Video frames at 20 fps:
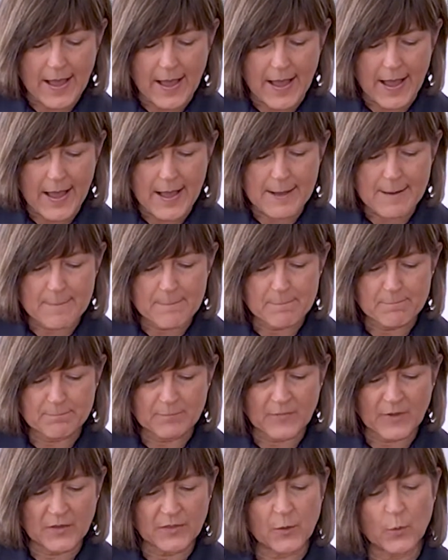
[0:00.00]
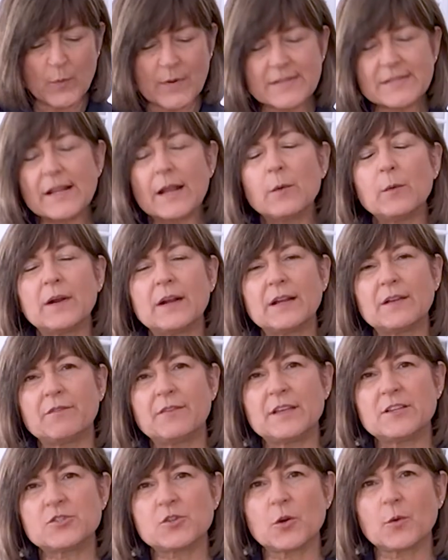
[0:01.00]
The reason I wanted to
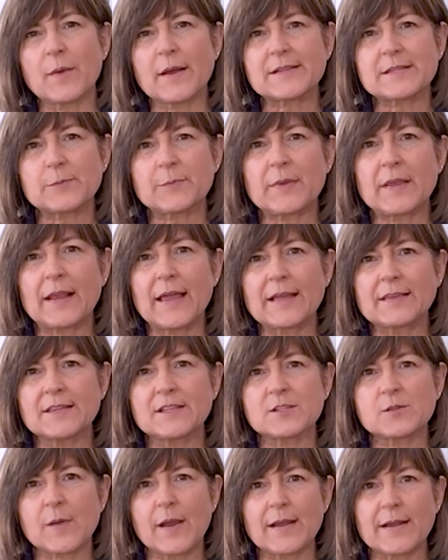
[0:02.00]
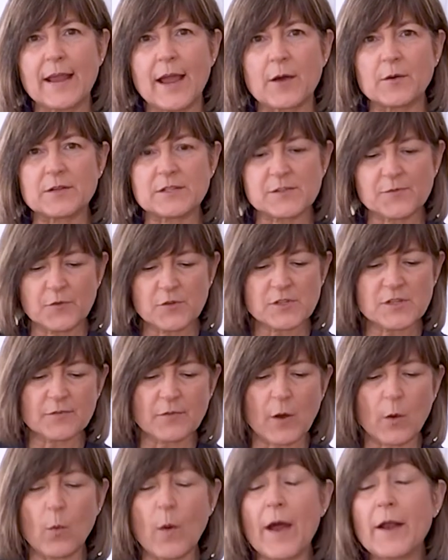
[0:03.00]
feature a recipe like this right now is, first
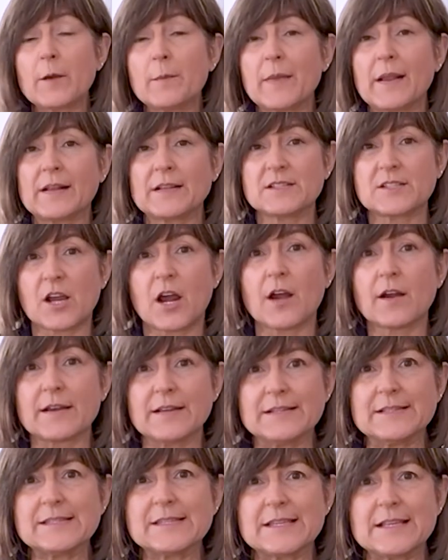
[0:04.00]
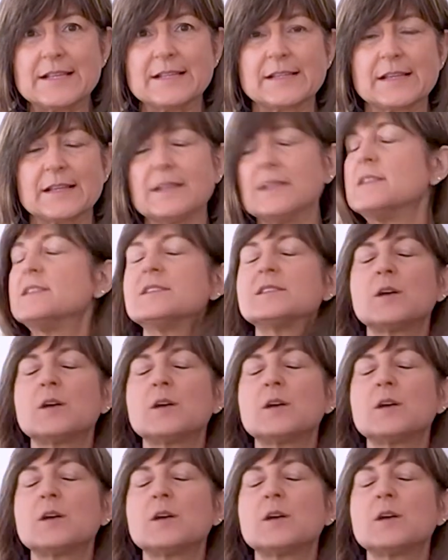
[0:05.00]
of all, watermelons are in season.